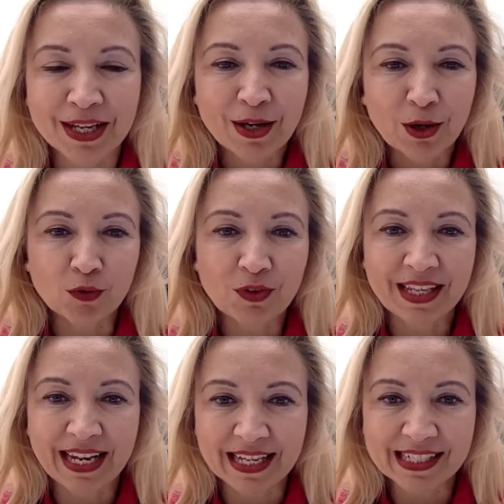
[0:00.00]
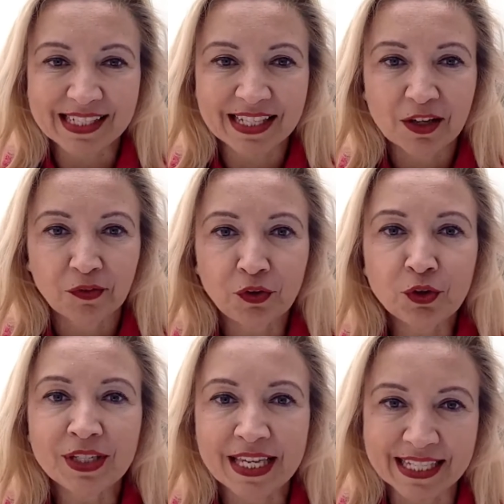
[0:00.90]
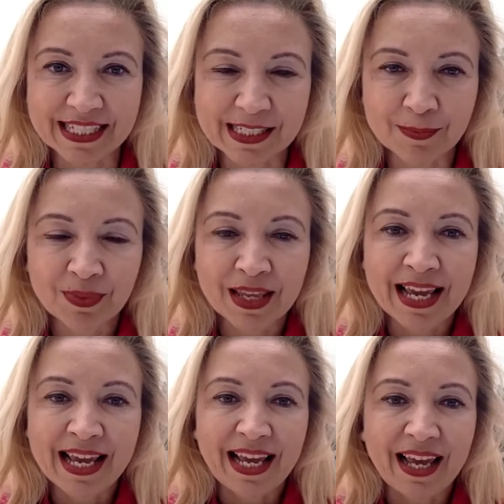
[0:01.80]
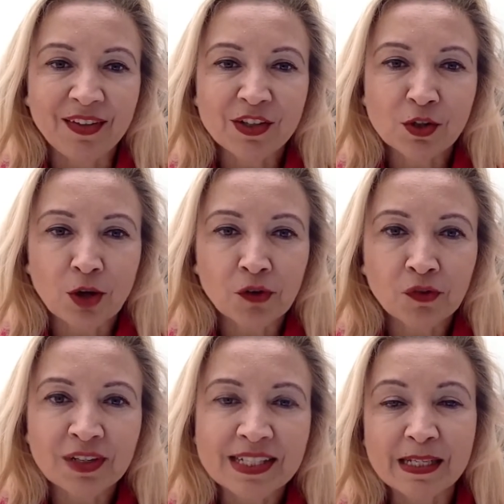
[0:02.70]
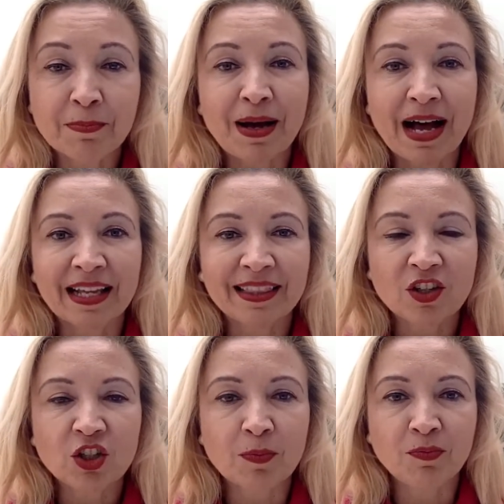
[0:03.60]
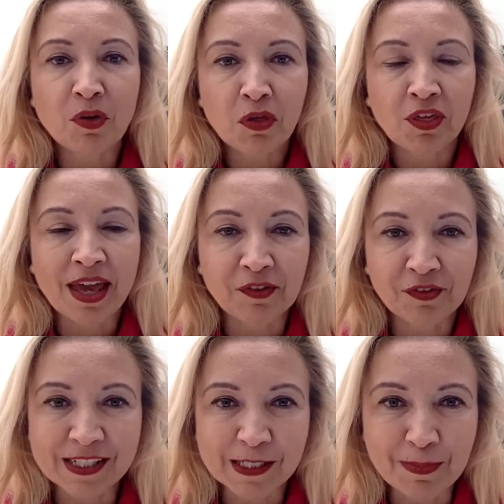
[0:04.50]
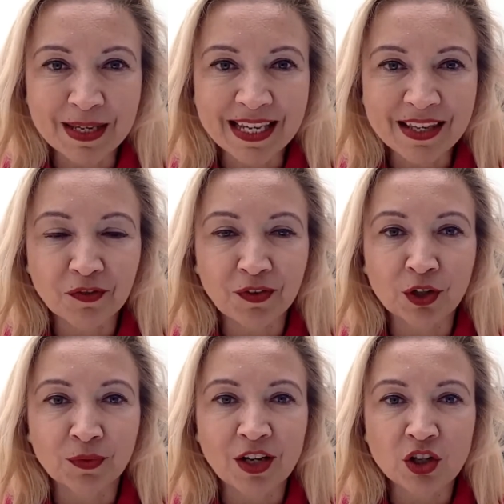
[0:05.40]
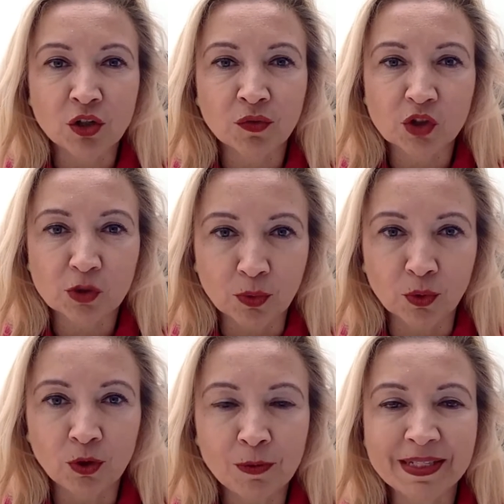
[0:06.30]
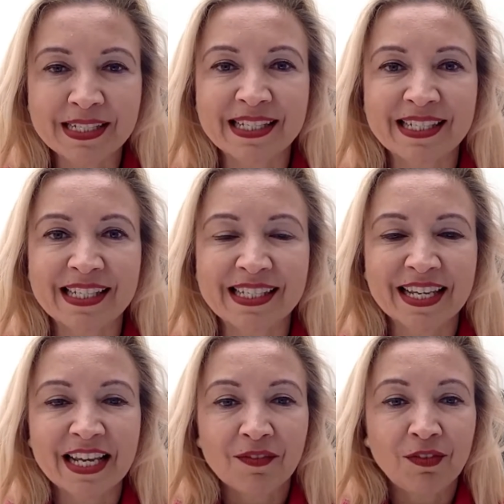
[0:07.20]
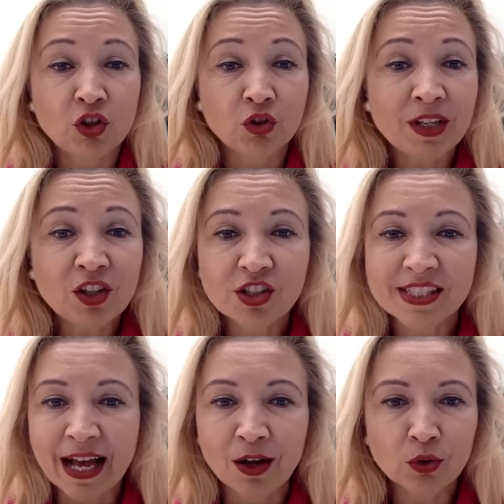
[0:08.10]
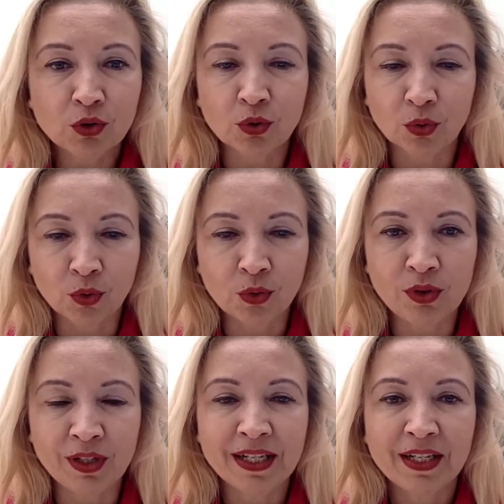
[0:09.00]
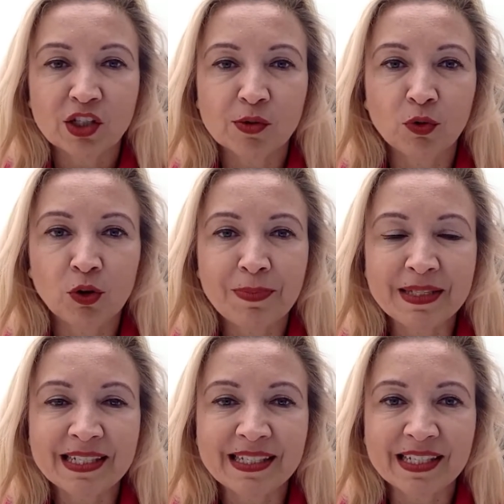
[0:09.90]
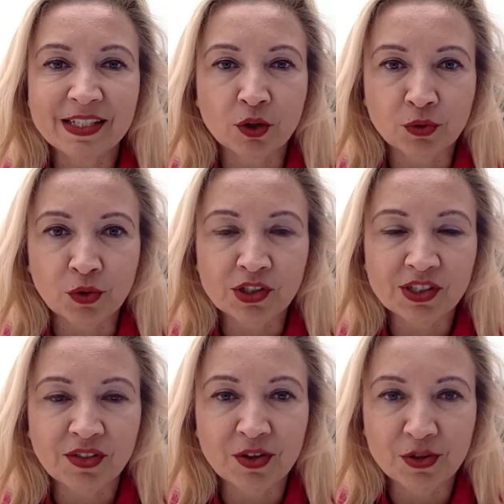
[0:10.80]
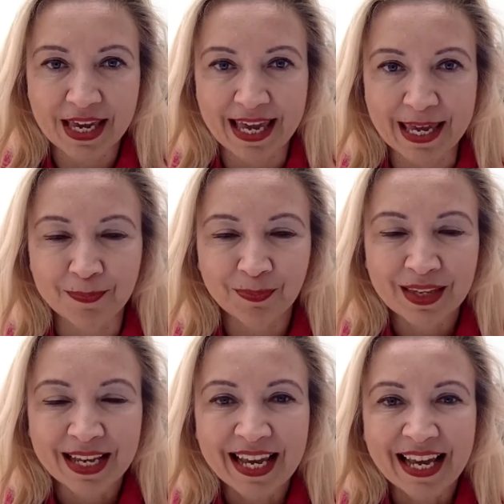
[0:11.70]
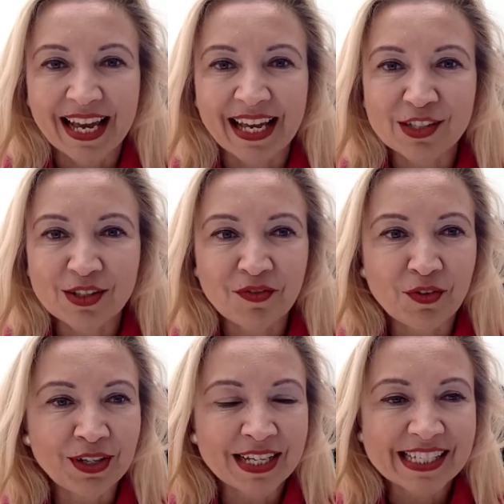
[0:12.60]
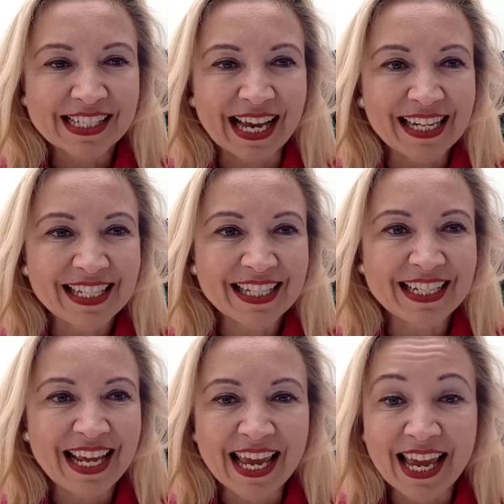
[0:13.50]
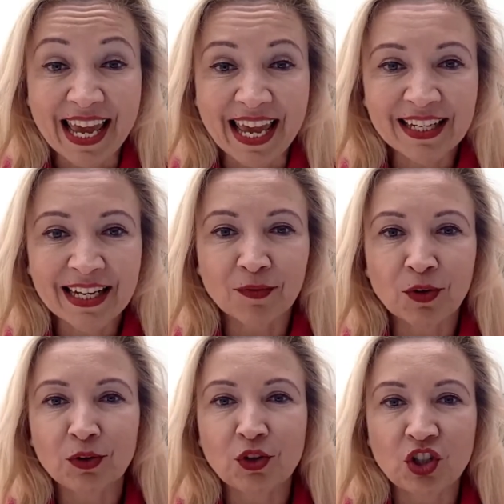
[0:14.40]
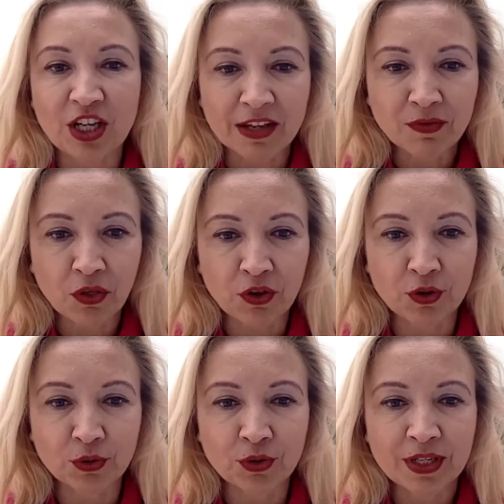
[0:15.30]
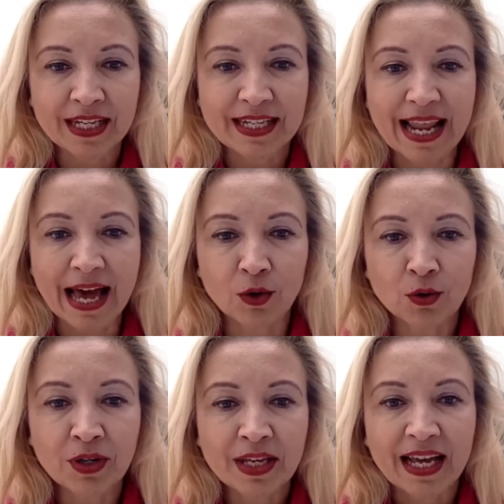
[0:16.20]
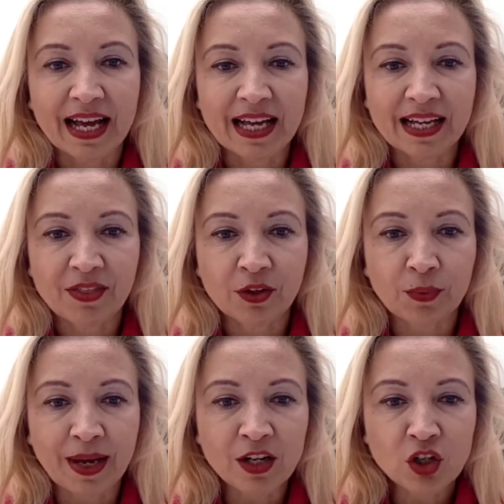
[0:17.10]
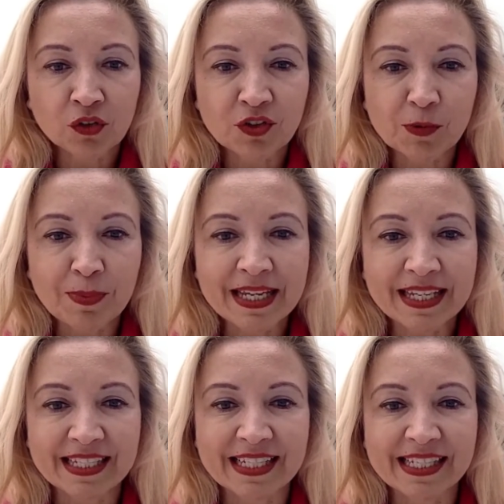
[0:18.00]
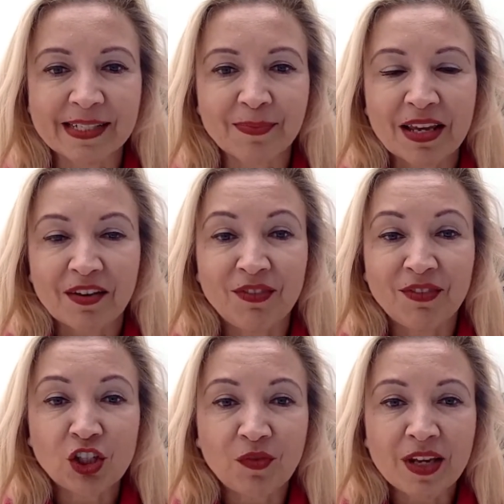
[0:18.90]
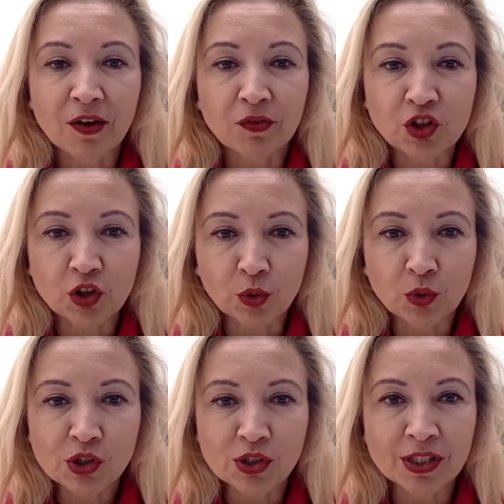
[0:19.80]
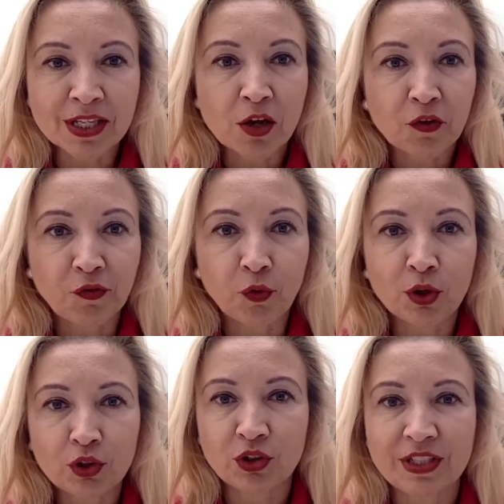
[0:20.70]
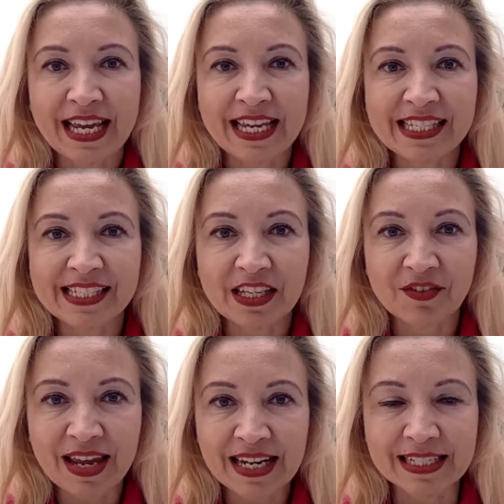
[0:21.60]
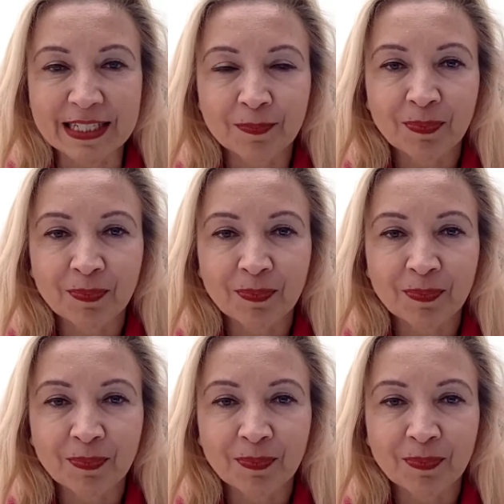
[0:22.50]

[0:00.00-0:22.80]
over the last few years. And this conference is in partnership with FSB, the Federation of Small Businesses, which reaches out to all small businesses across the UK. So a very exciting day ahead, and I want to share with you now the range of speakers which we have chosen for today's event.